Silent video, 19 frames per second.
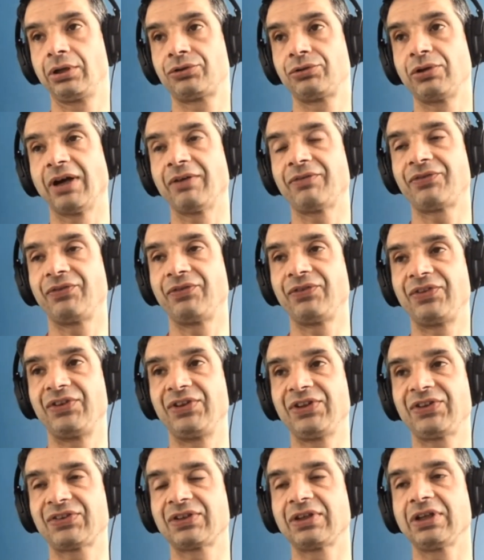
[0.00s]
have
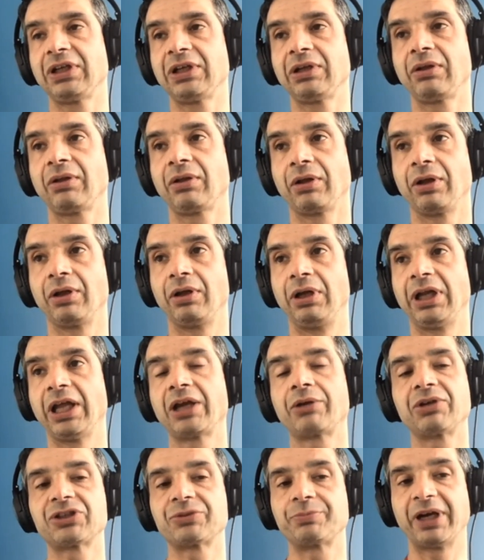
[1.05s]
this
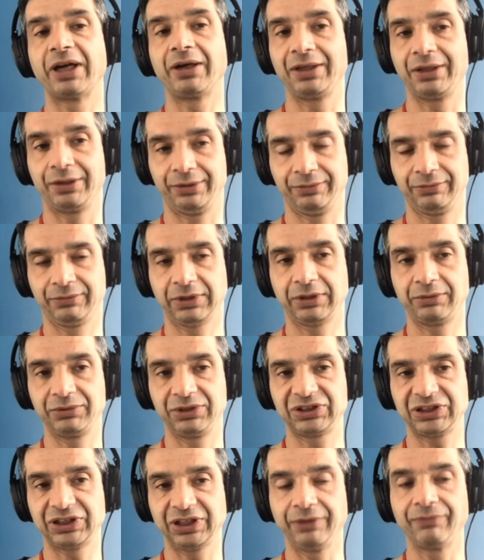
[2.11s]
language barrier, I would
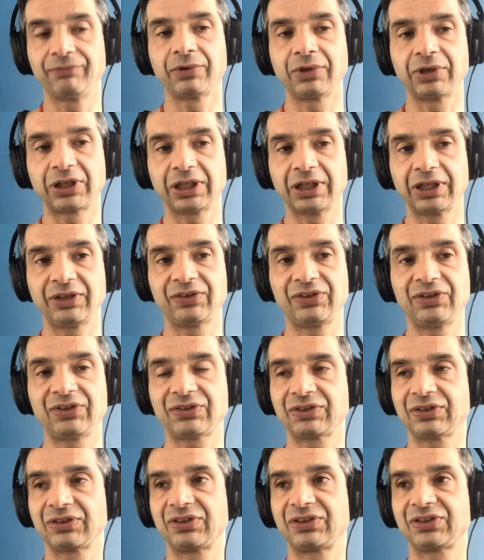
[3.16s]
say, okay?
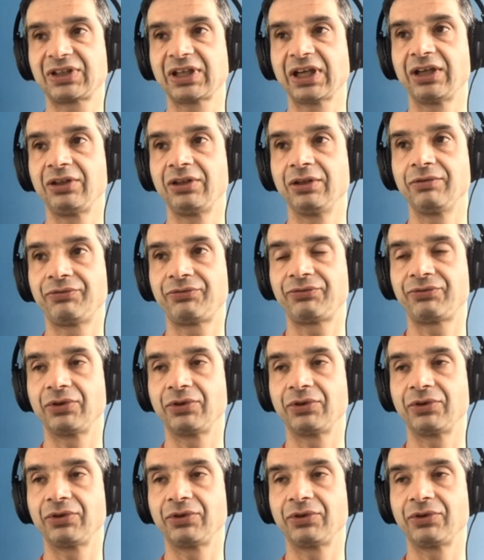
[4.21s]
This kind of